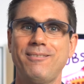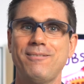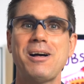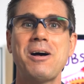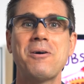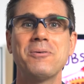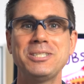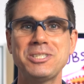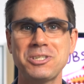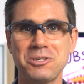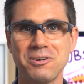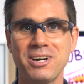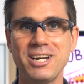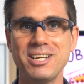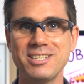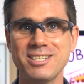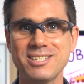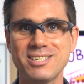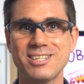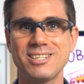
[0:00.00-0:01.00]
Wow, it's
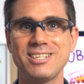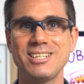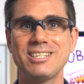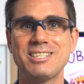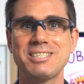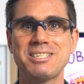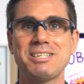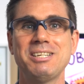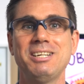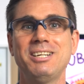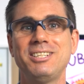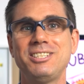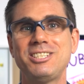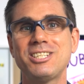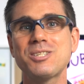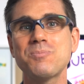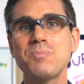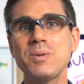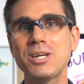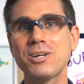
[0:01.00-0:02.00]
great, isn't it?
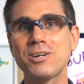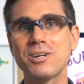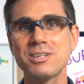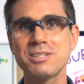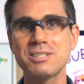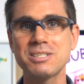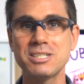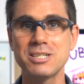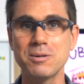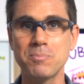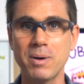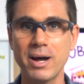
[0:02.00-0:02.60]
Just because the